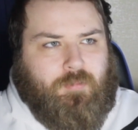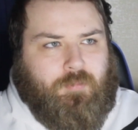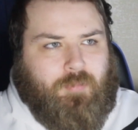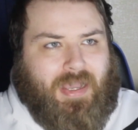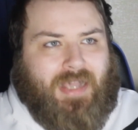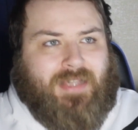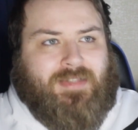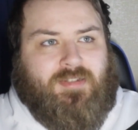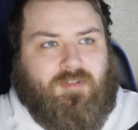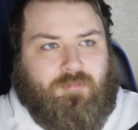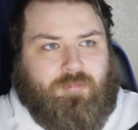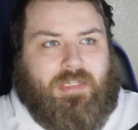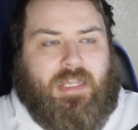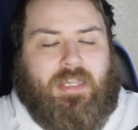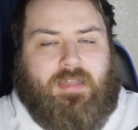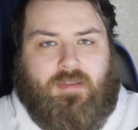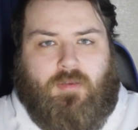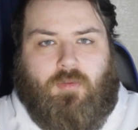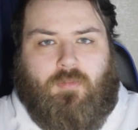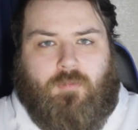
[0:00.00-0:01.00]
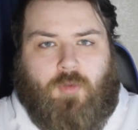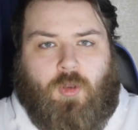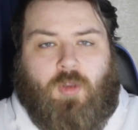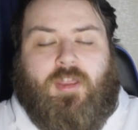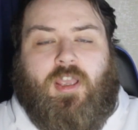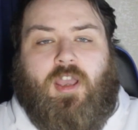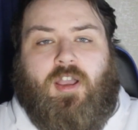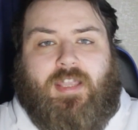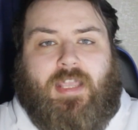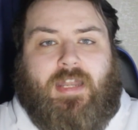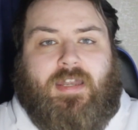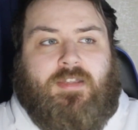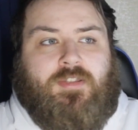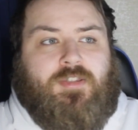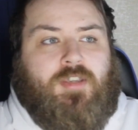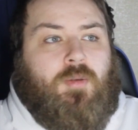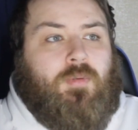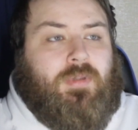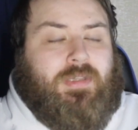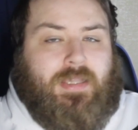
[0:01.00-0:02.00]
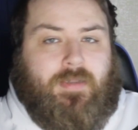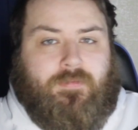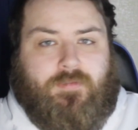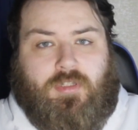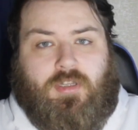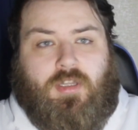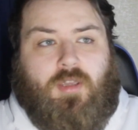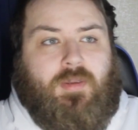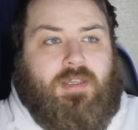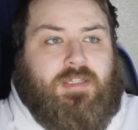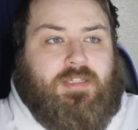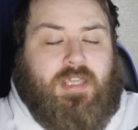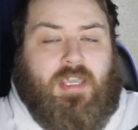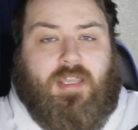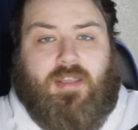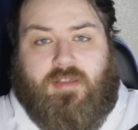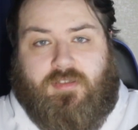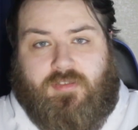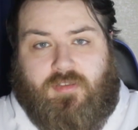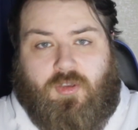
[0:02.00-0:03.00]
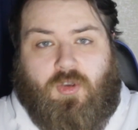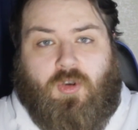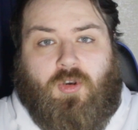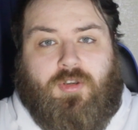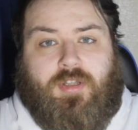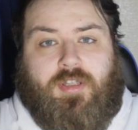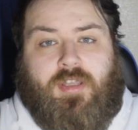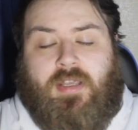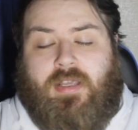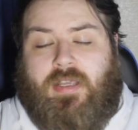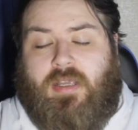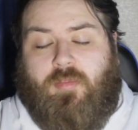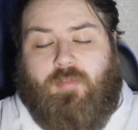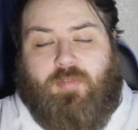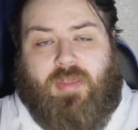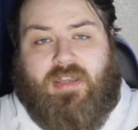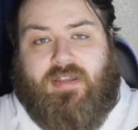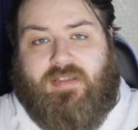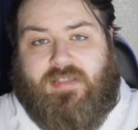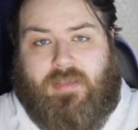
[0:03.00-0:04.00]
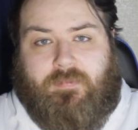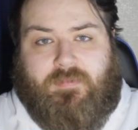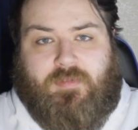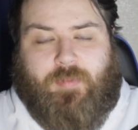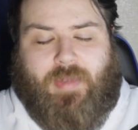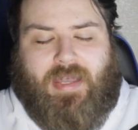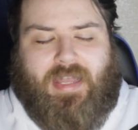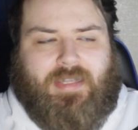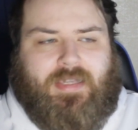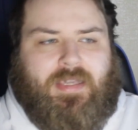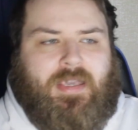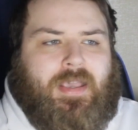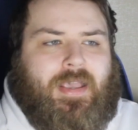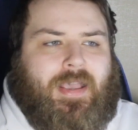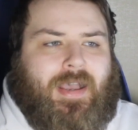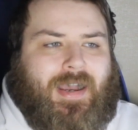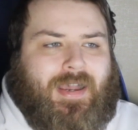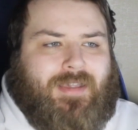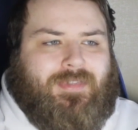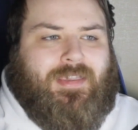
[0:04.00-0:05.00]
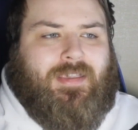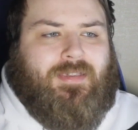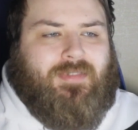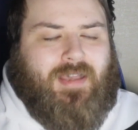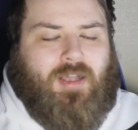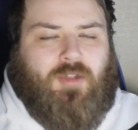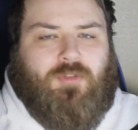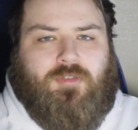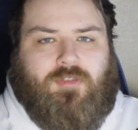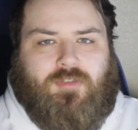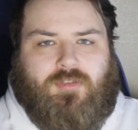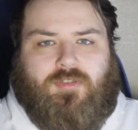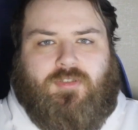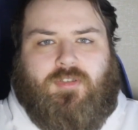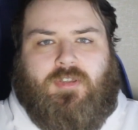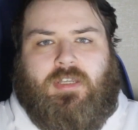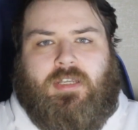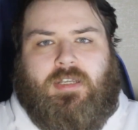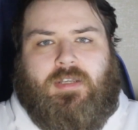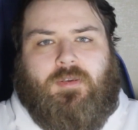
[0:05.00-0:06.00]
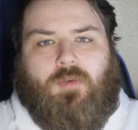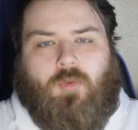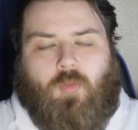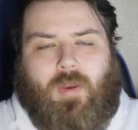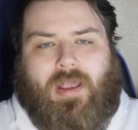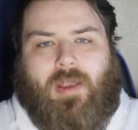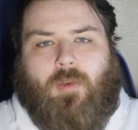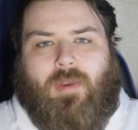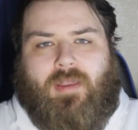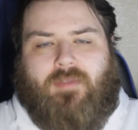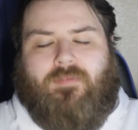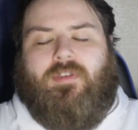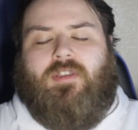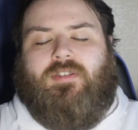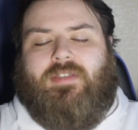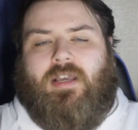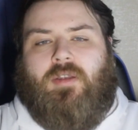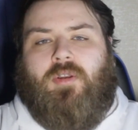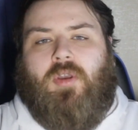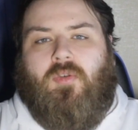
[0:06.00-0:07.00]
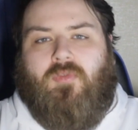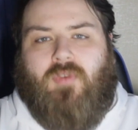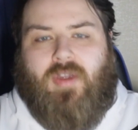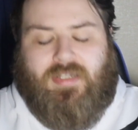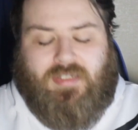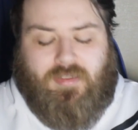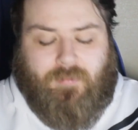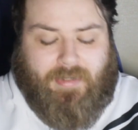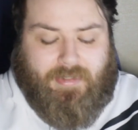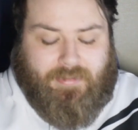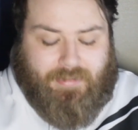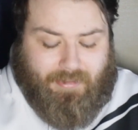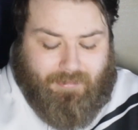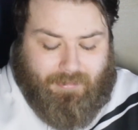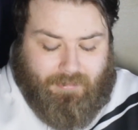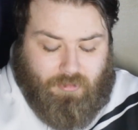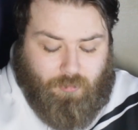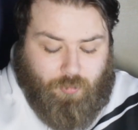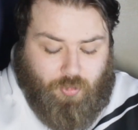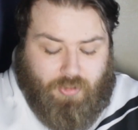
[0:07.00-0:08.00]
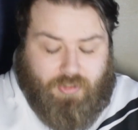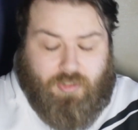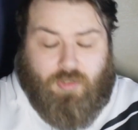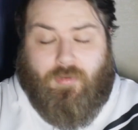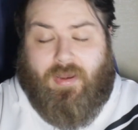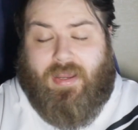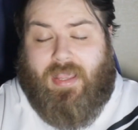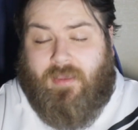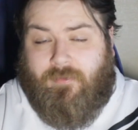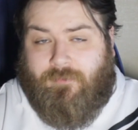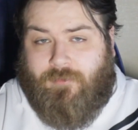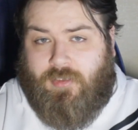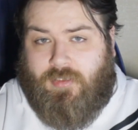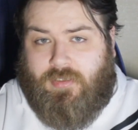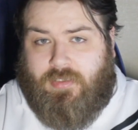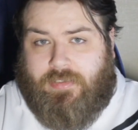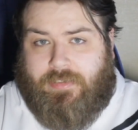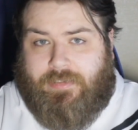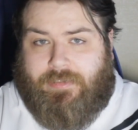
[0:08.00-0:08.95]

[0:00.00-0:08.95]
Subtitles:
pattern of play that Hull KR get into, left to Lewis, kicking into the corner, pinning teams back, I think that'll just wear Wakefield down over 80 minutes. I think they'll put in a great effort.